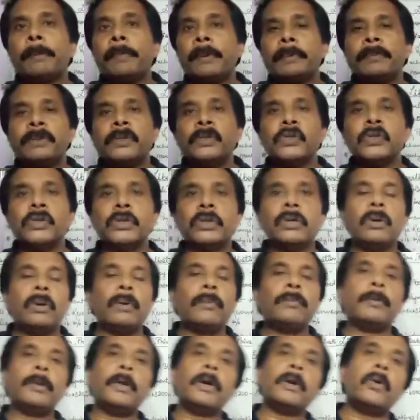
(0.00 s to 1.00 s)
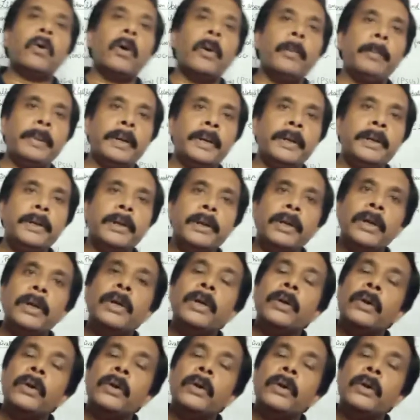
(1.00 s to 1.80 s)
permission of the government,